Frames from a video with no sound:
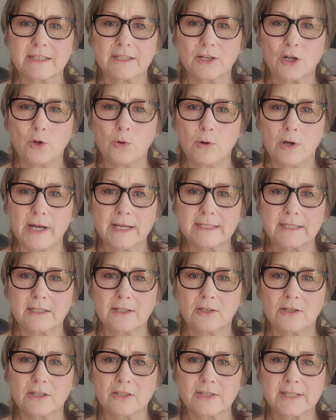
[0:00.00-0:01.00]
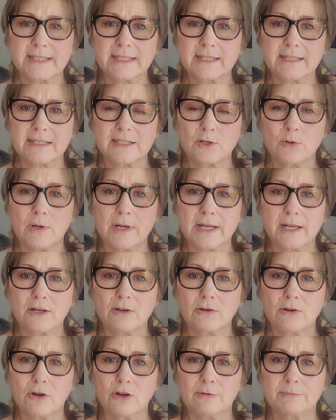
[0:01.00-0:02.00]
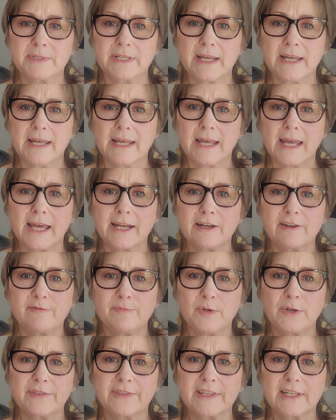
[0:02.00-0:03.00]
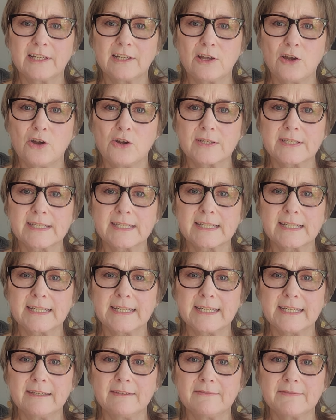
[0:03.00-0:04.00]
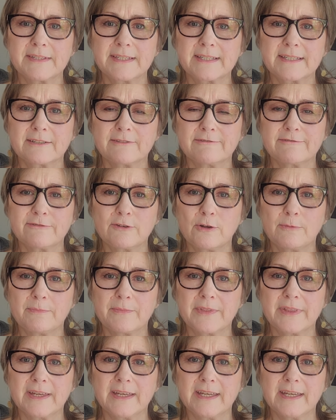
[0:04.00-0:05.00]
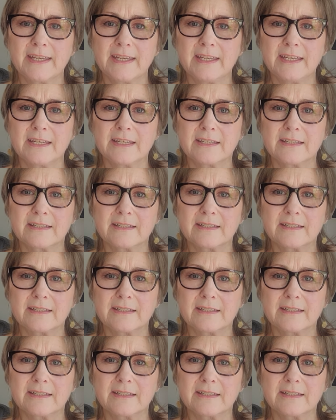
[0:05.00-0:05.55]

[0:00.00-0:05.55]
it quite a lot because it is quite cropped, and I've put the long sleeves from the